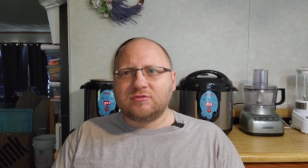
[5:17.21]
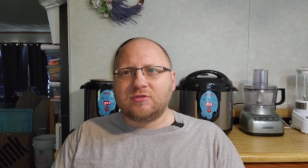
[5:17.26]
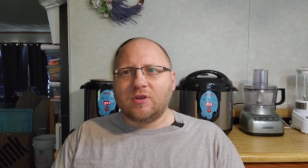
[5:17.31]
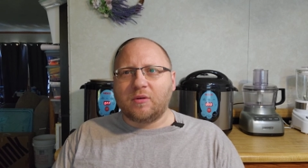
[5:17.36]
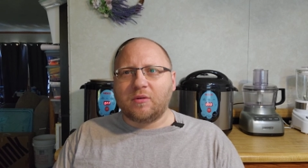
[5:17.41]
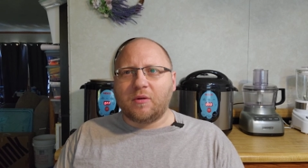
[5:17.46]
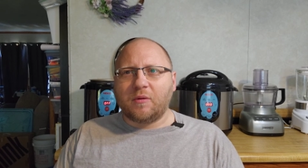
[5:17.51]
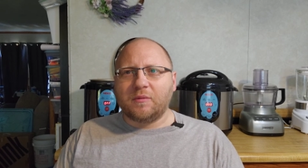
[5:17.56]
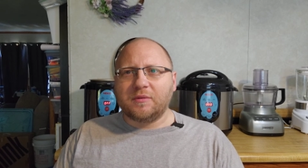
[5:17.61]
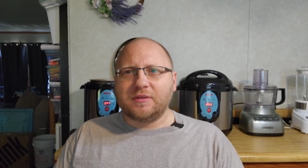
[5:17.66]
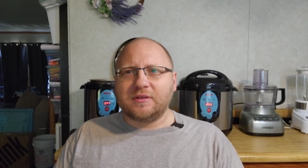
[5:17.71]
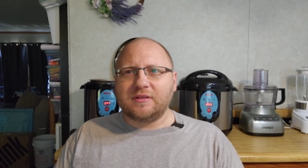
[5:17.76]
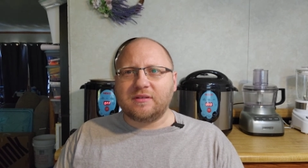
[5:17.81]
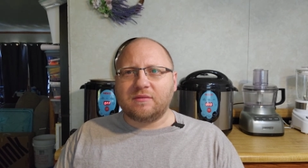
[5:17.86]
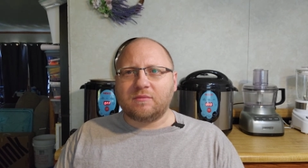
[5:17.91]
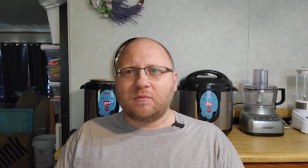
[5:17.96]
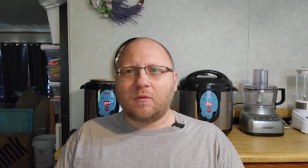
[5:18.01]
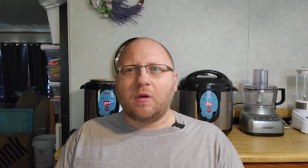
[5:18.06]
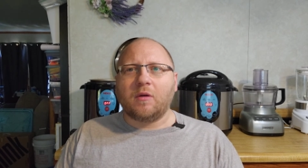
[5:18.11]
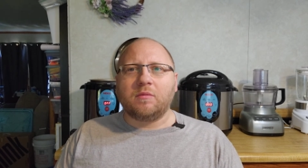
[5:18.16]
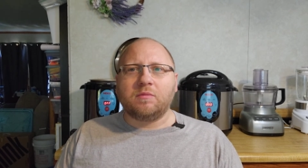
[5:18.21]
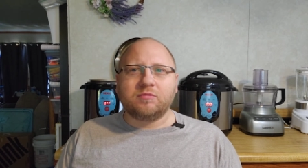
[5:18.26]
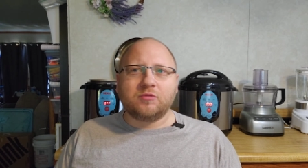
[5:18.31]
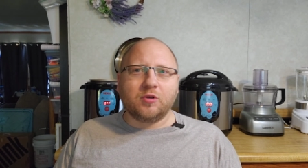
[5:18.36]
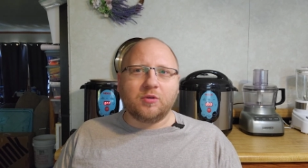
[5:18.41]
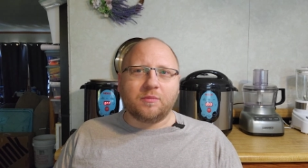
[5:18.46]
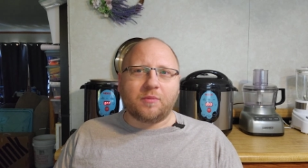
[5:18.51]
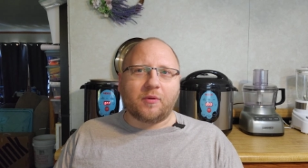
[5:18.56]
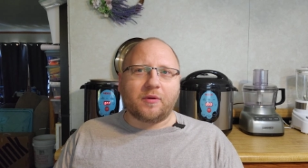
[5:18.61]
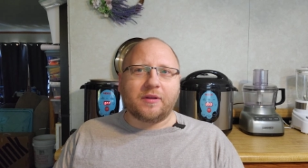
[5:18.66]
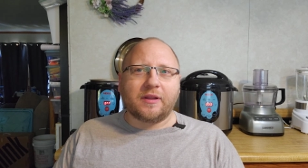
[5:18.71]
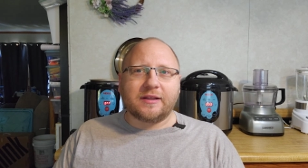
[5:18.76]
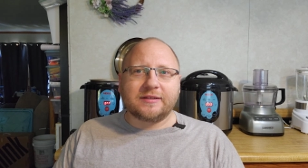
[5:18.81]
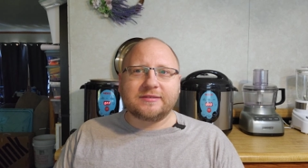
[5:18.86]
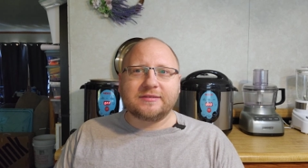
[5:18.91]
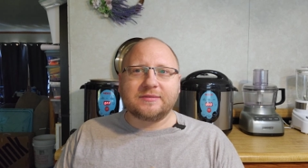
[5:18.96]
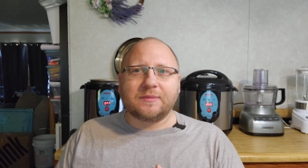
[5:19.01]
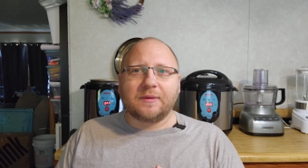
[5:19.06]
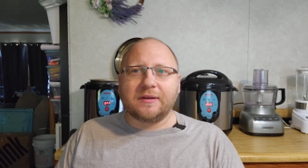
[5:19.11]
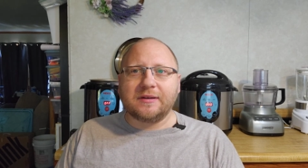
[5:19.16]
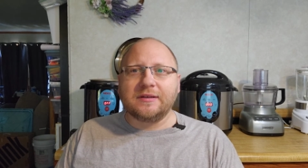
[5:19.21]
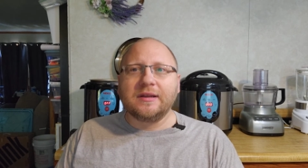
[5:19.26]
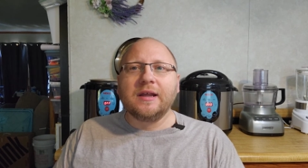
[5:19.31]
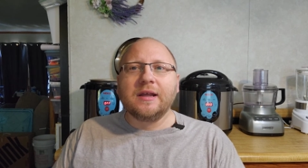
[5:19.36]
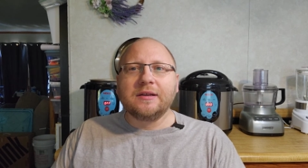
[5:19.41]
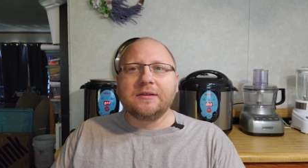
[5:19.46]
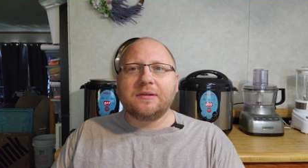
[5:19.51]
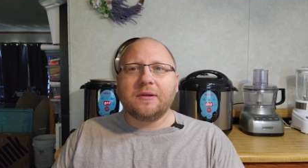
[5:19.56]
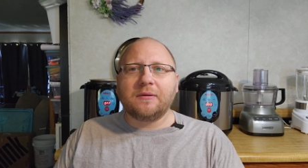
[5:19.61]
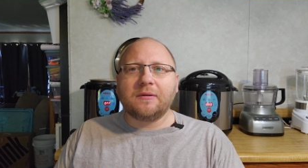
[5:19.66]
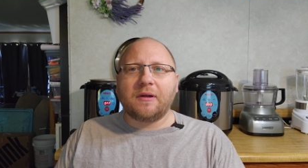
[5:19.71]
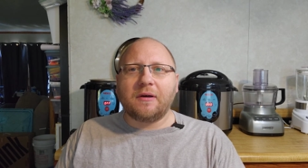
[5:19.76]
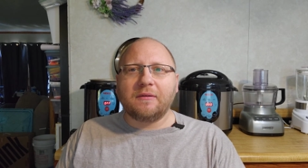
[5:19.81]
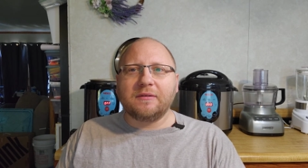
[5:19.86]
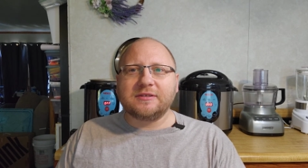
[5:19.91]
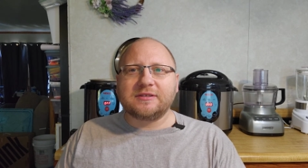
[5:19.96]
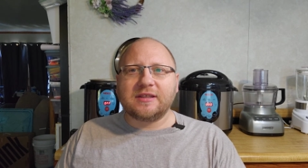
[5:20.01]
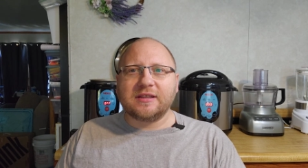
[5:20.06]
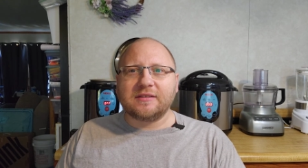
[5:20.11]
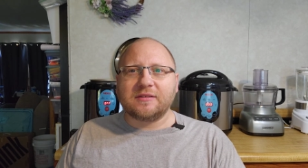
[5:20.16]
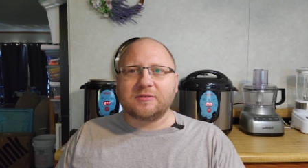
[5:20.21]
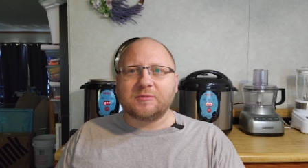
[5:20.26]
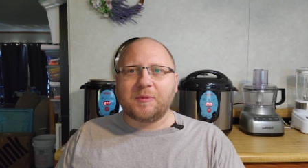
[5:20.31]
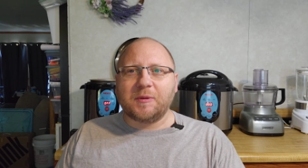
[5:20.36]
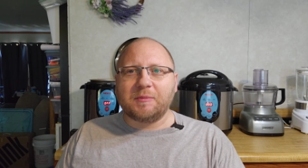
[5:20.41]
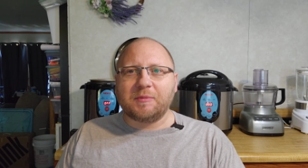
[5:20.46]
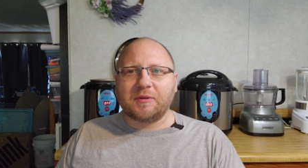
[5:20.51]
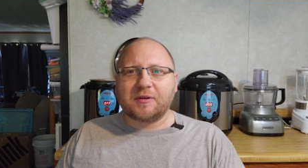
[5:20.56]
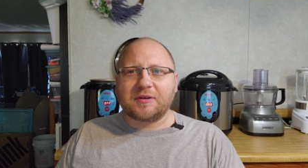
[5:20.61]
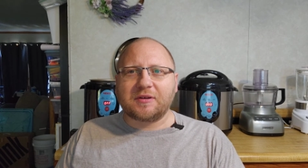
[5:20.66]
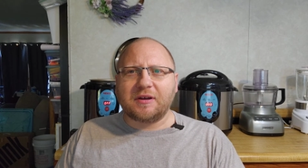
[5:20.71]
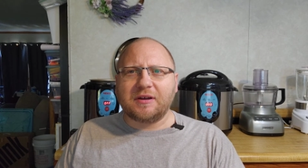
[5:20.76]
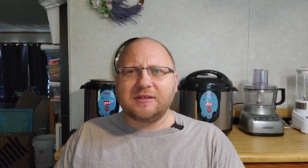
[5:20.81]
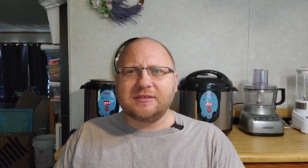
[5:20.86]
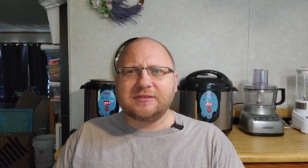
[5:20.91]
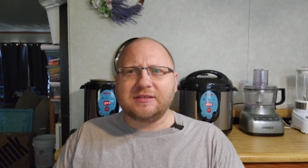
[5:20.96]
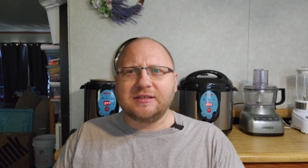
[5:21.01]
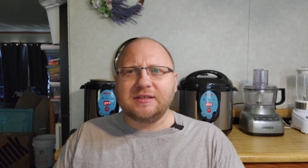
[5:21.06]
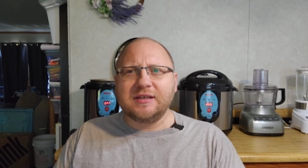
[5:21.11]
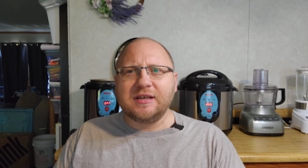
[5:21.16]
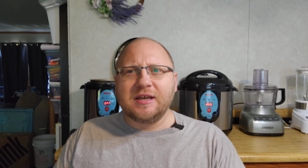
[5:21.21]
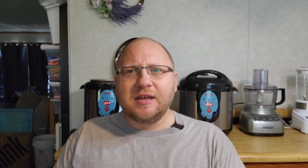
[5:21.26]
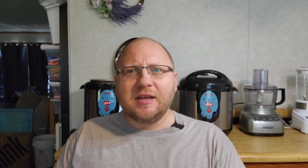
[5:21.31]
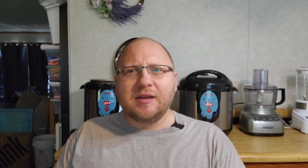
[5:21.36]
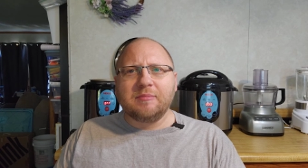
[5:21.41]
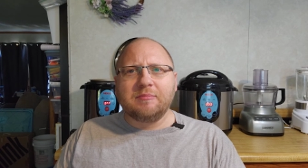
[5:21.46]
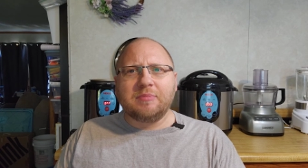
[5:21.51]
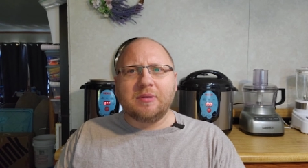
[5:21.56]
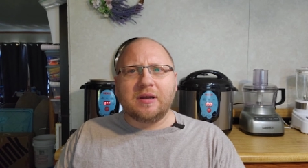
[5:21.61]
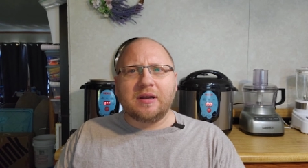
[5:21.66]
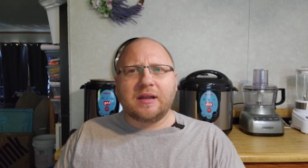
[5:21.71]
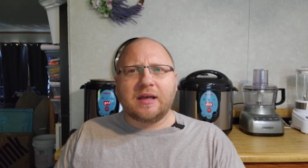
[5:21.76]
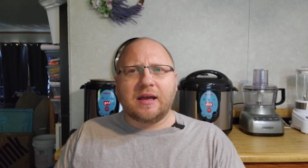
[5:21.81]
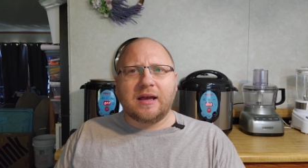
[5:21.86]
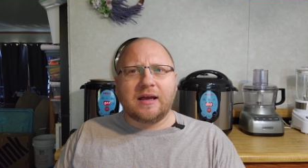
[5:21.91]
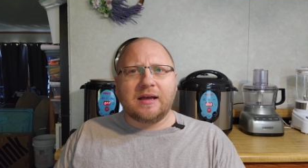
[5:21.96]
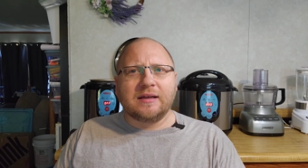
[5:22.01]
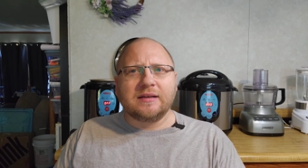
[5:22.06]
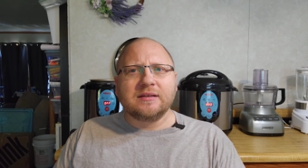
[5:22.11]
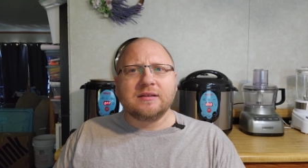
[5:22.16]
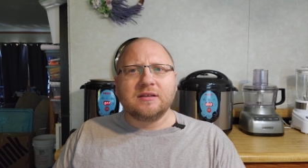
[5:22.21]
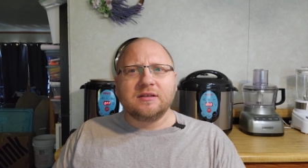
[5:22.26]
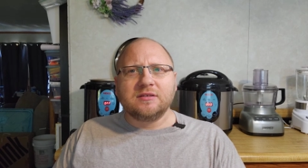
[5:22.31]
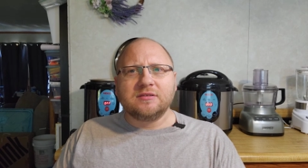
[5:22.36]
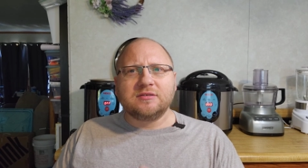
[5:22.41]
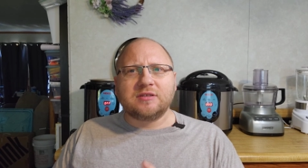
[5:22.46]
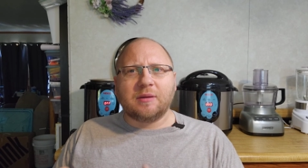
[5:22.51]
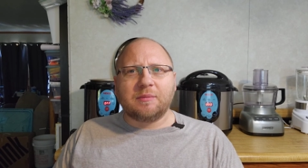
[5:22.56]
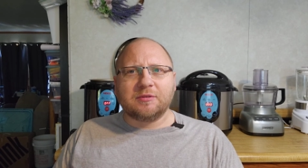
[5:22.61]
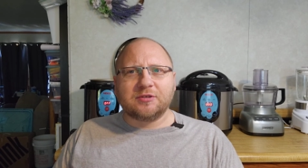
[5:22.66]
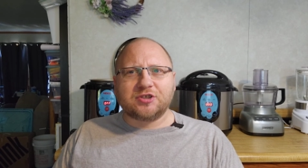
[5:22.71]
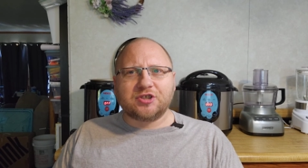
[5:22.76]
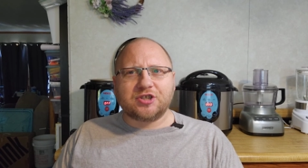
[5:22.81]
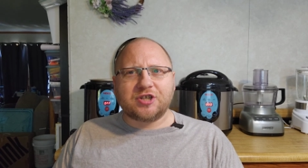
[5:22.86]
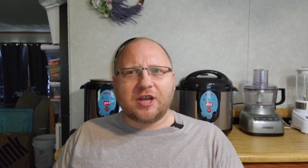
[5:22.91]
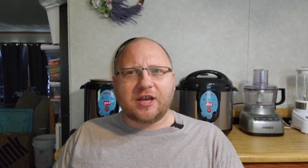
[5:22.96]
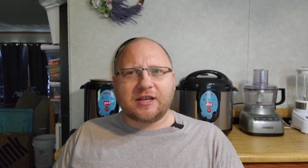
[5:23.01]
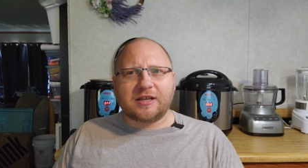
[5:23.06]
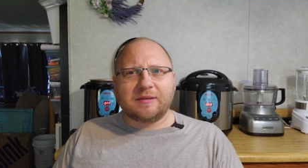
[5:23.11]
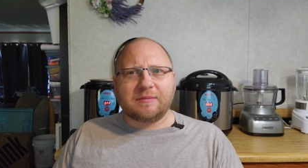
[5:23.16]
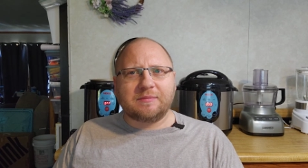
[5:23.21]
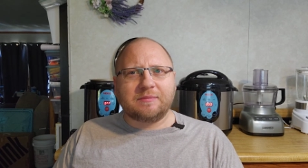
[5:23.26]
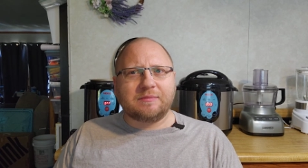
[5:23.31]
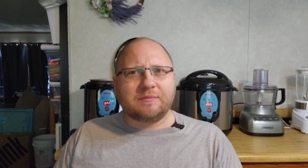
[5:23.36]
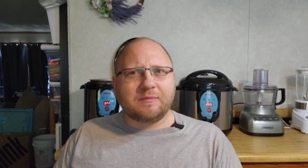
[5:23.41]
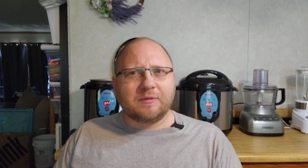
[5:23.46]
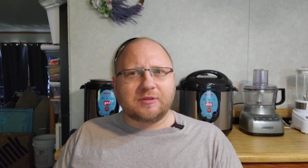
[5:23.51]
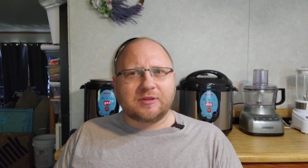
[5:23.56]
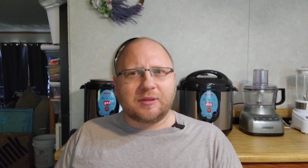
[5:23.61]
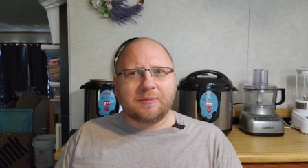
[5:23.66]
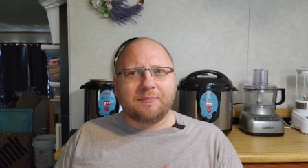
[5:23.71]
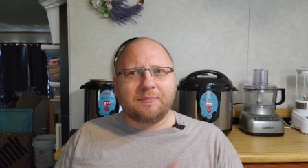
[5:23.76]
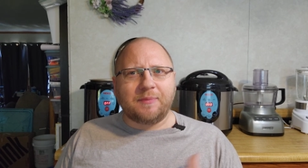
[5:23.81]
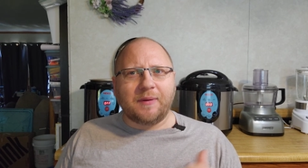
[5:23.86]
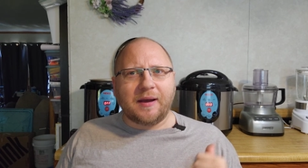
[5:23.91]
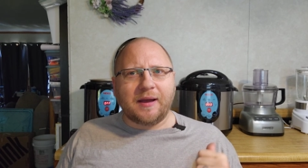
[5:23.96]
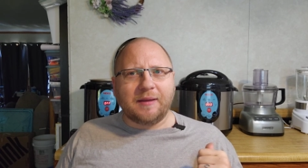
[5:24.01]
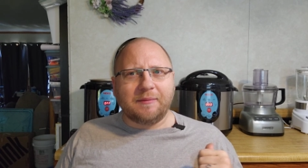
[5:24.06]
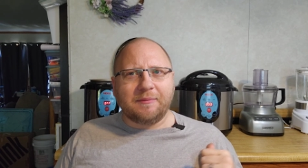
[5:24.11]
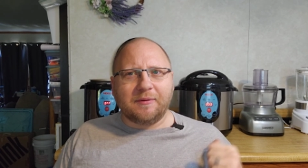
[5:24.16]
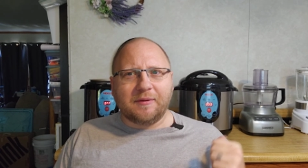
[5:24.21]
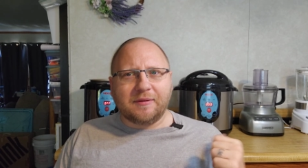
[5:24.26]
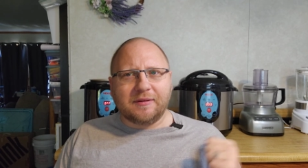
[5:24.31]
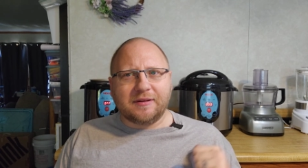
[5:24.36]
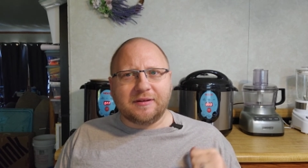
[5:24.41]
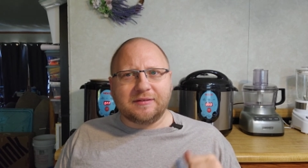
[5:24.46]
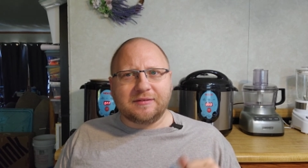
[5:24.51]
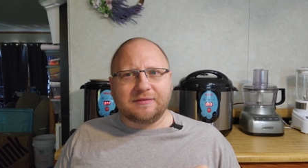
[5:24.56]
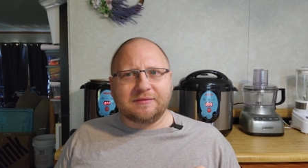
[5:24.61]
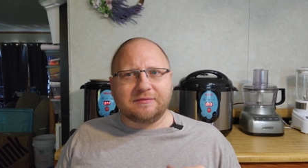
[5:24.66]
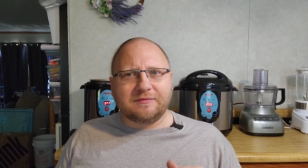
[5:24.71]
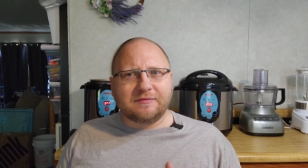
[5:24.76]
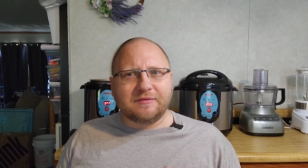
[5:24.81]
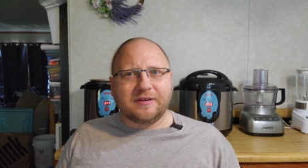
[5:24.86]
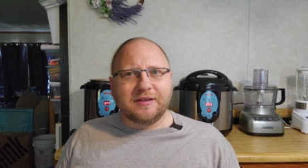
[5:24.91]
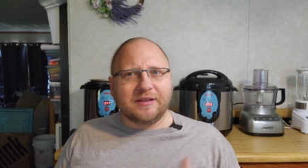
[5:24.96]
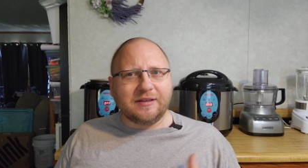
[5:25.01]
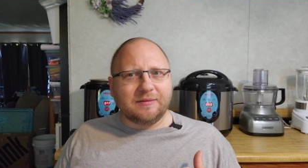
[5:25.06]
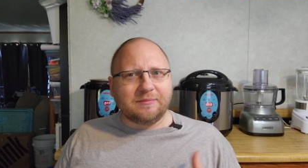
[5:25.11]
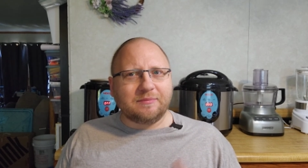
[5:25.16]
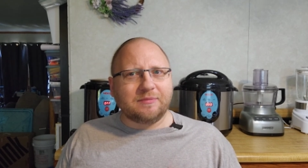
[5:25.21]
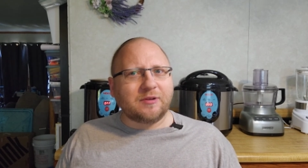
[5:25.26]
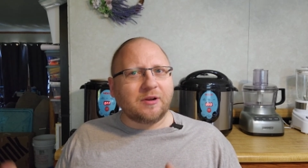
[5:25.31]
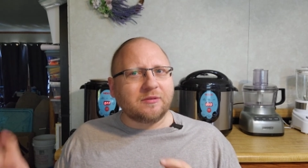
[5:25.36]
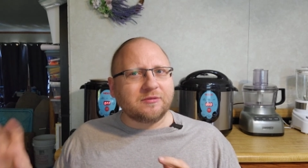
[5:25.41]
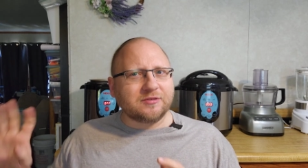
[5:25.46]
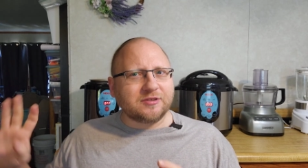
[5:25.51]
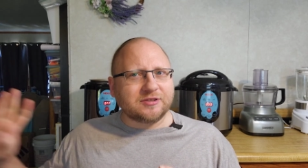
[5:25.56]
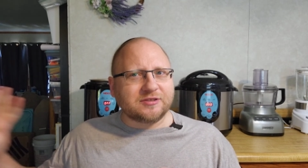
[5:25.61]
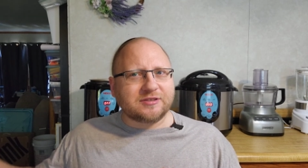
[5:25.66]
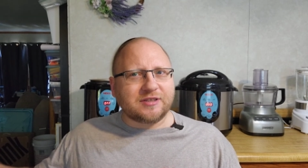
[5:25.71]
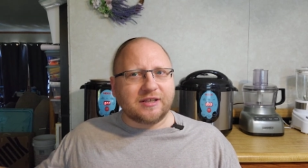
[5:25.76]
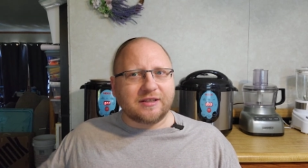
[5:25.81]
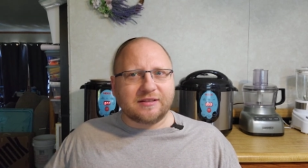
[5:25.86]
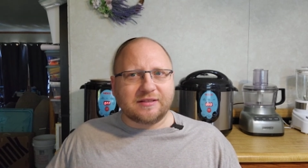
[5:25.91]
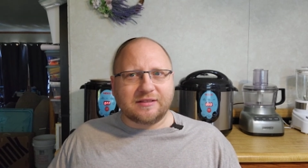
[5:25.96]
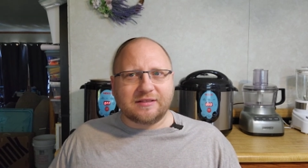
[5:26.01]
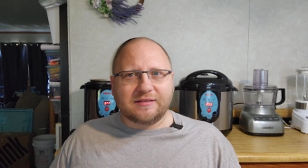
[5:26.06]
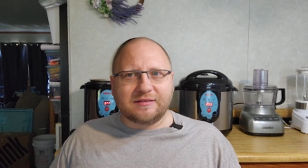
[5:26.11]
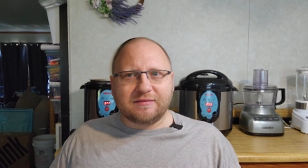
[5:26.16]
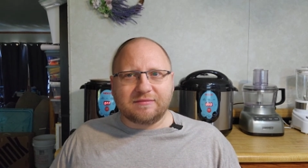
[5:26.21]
don't always well two important lessons one don't always think those people are crazy but uh, double check with the bible and read don't just take